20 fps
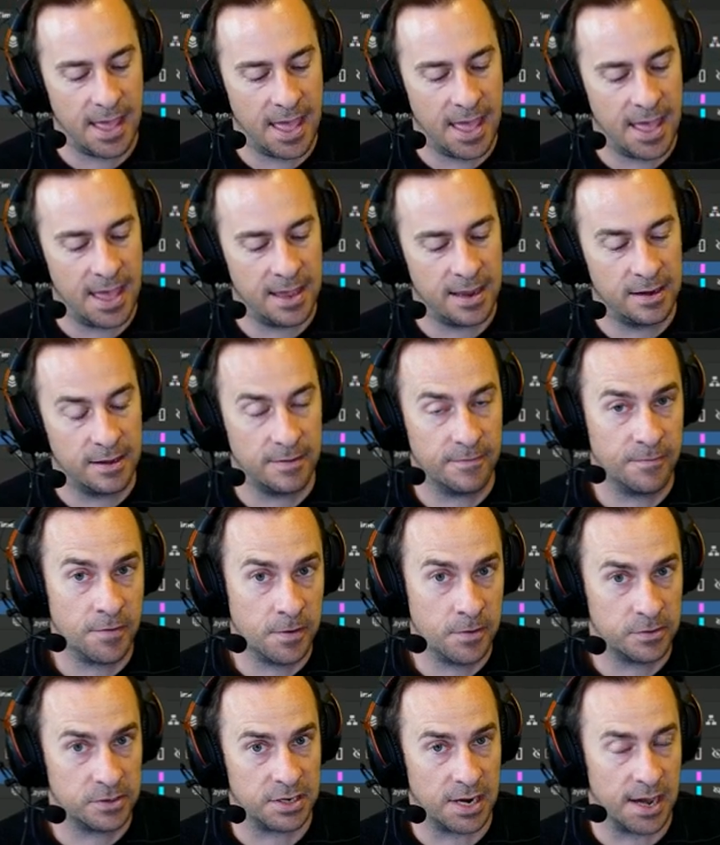And
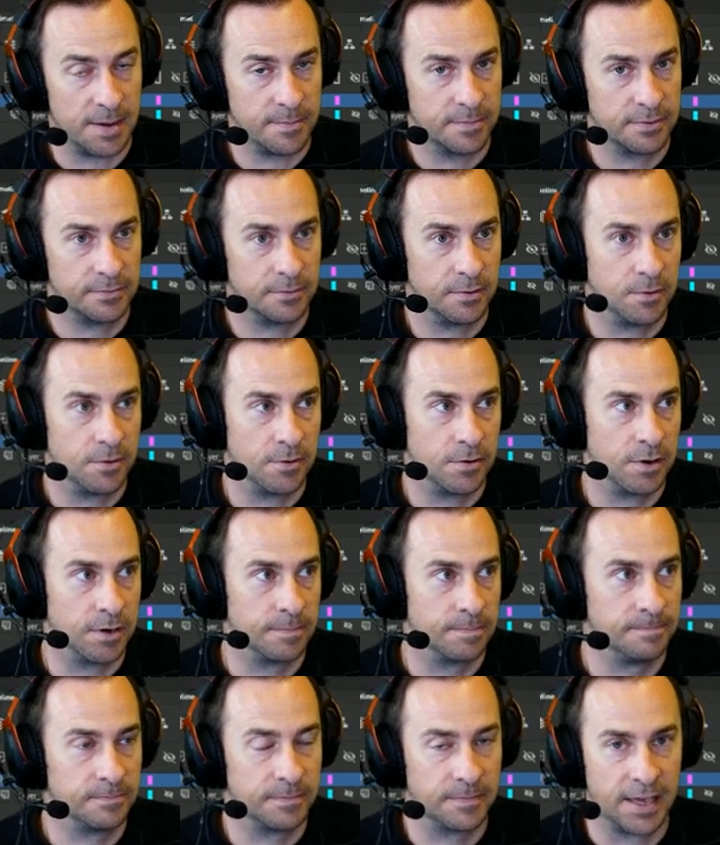Photoshop,
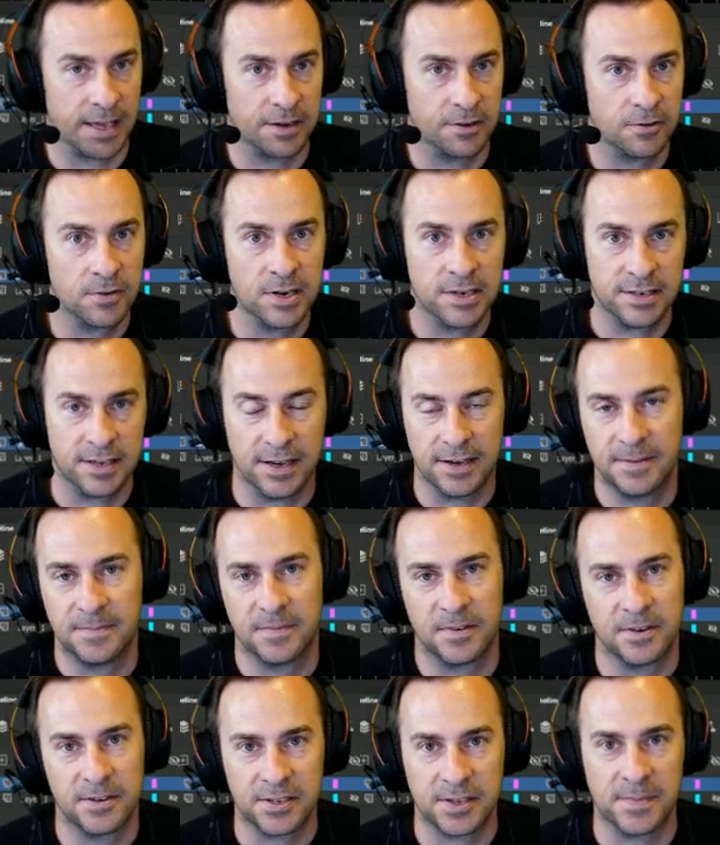or like Krita,
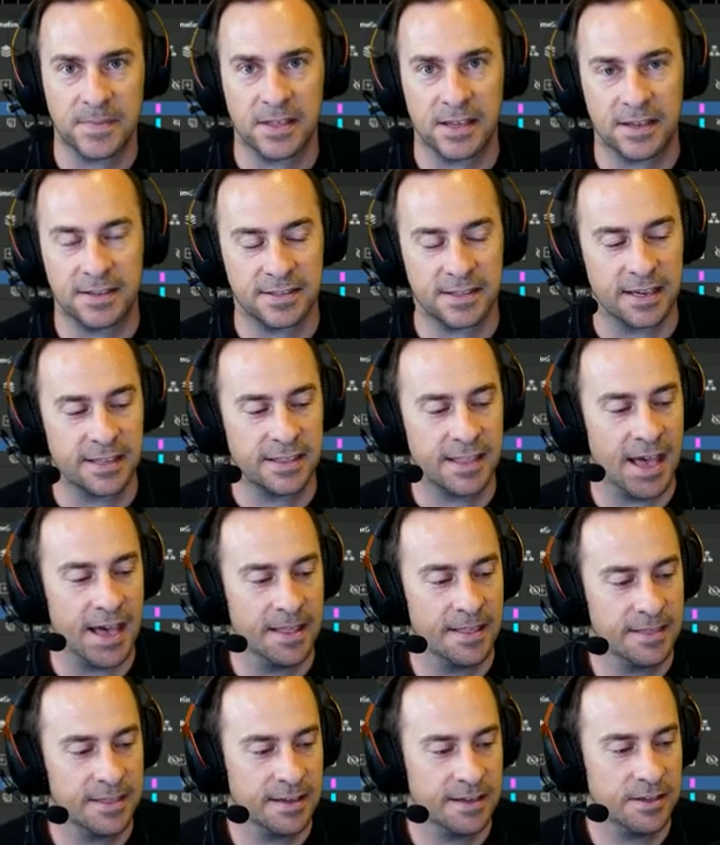or something else like
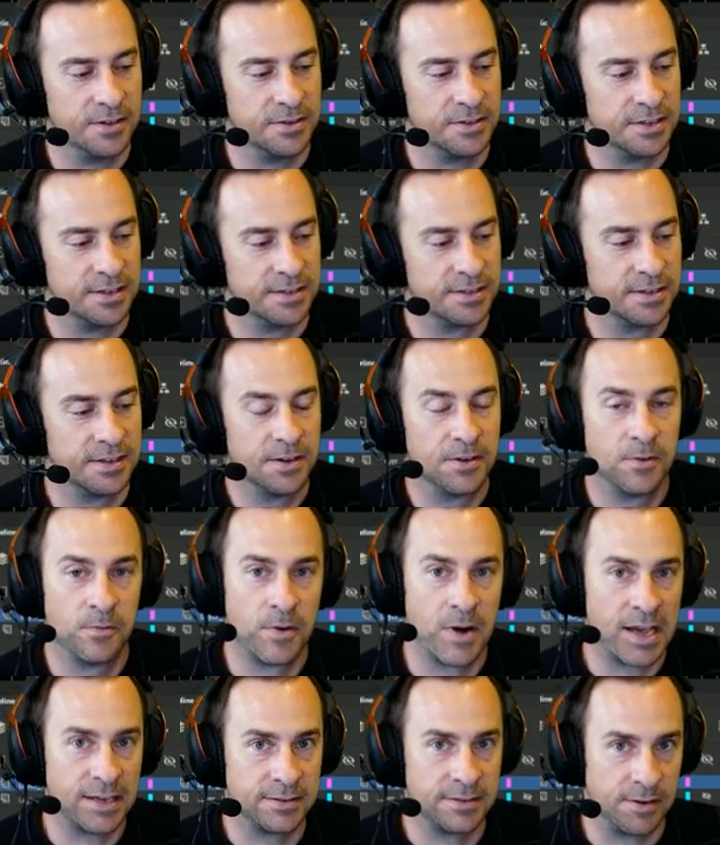that, that uses
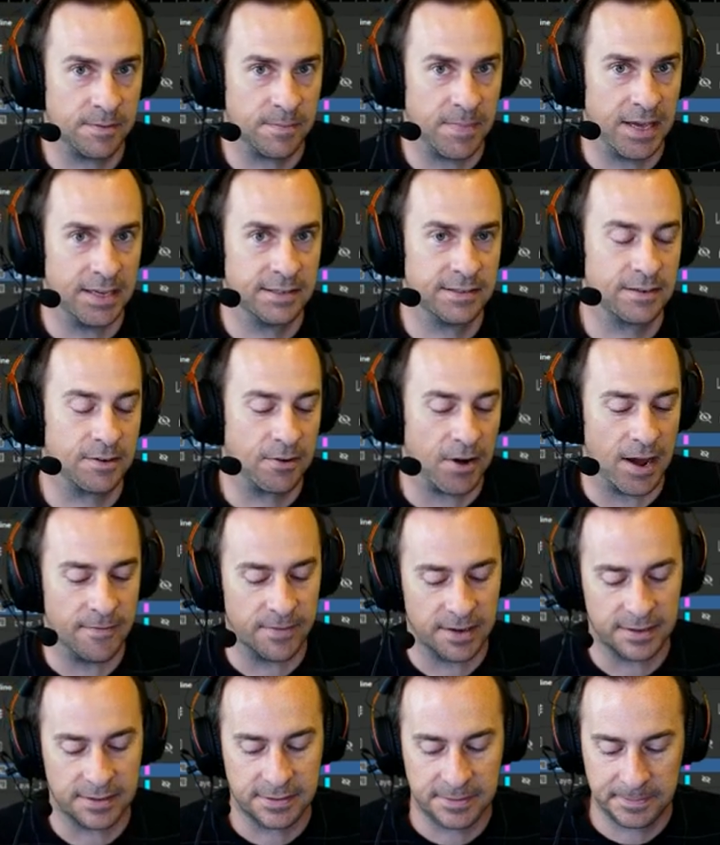raster-based
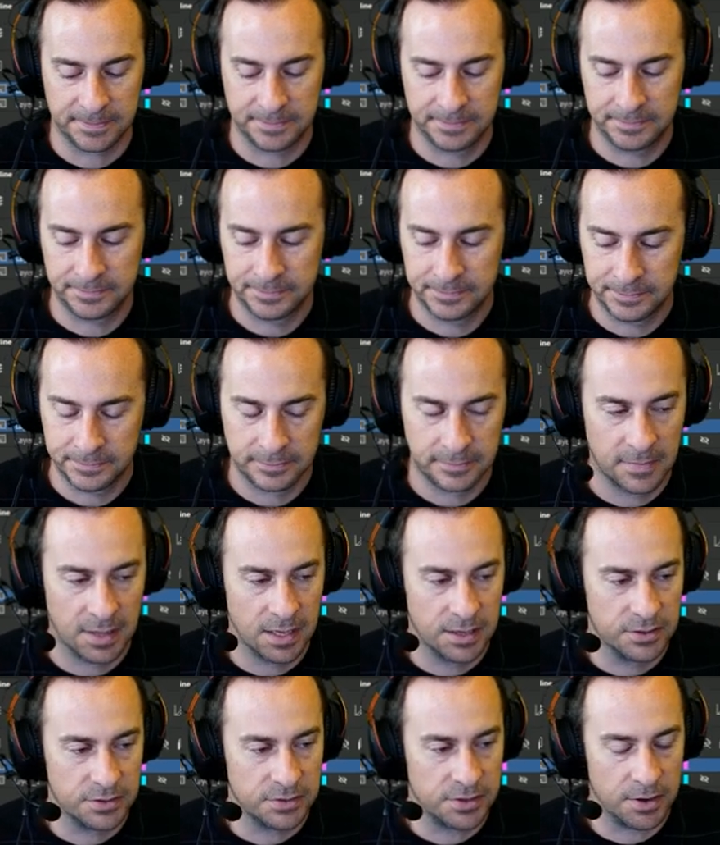graphics.
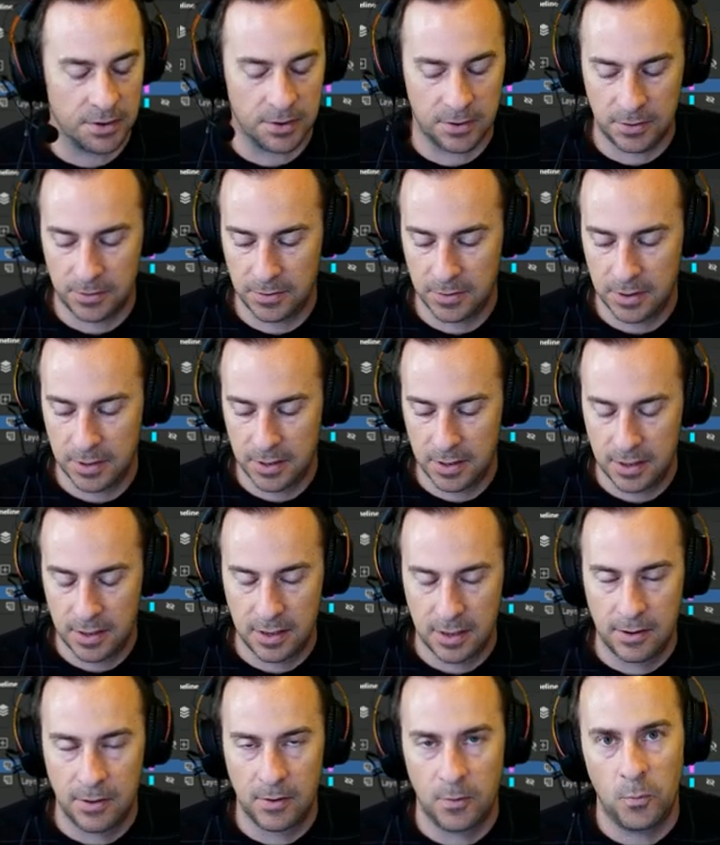So
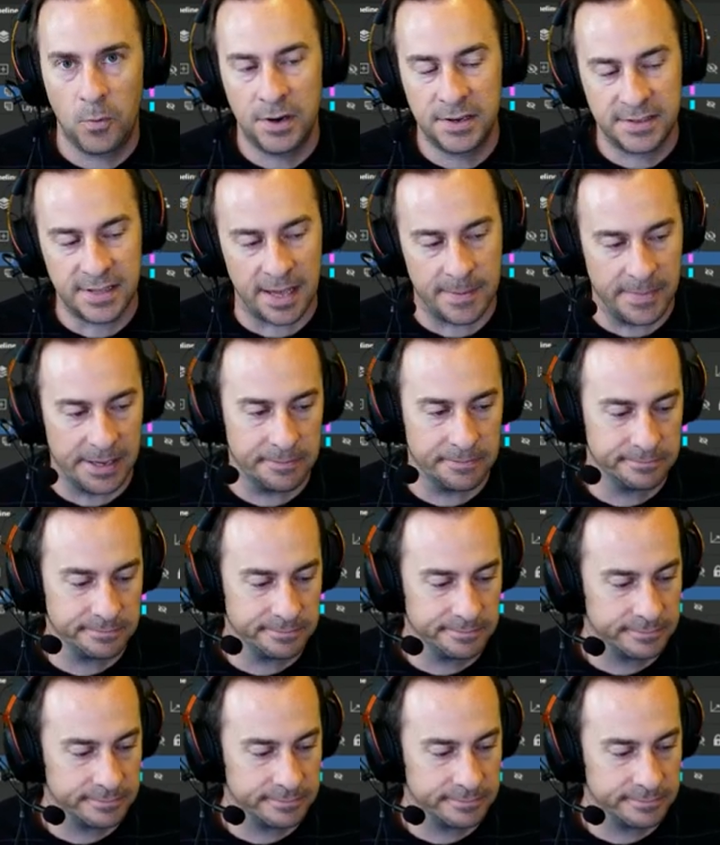what does that mean?